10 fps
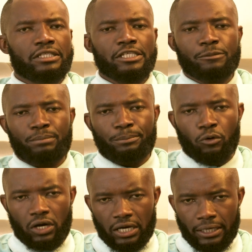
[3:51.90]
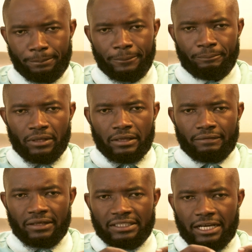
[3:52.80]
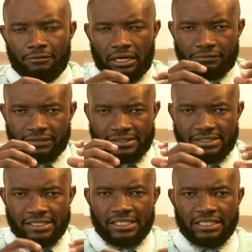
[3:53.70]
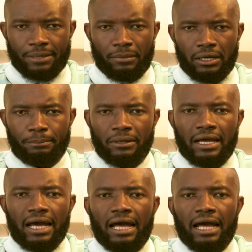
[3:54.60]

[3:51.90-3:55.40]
these people up, that after setting them up,